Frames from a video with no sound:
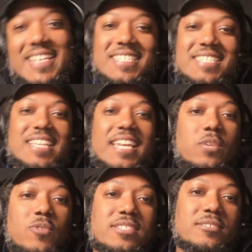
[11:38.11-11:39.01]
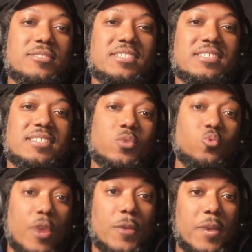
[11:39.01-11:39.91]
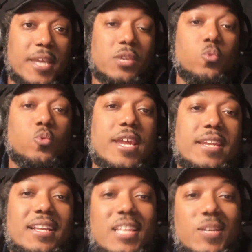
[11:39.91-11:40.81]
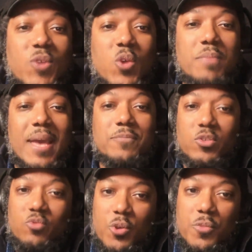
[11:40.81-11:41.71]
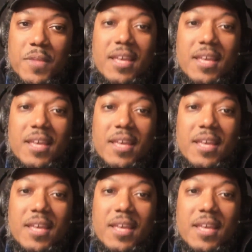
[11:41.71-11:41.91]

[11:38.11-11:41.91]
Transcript: Setting resolutions is a great way to create a clear roadmap for growth.